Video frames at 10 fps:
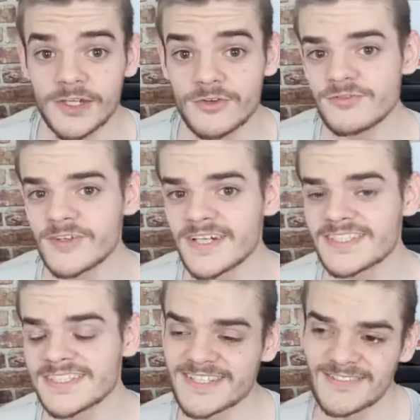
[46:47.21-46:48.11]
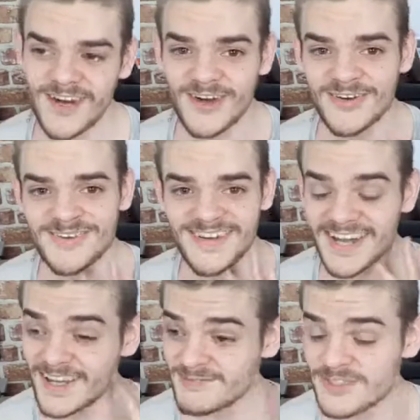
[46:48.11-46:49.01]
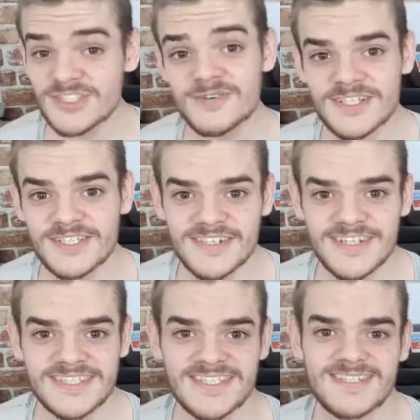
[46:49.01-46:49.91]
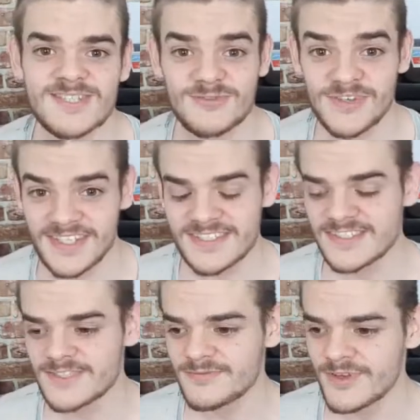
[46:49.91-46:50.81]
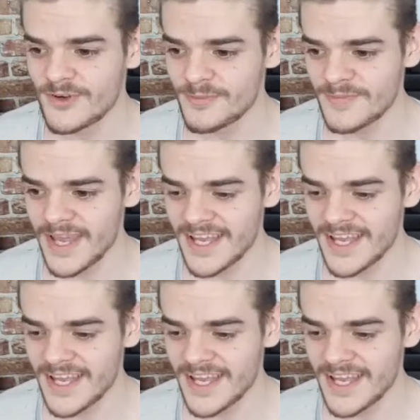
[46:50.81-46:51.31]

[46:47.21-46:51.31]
Lone Rider, I'm so excited to release this film,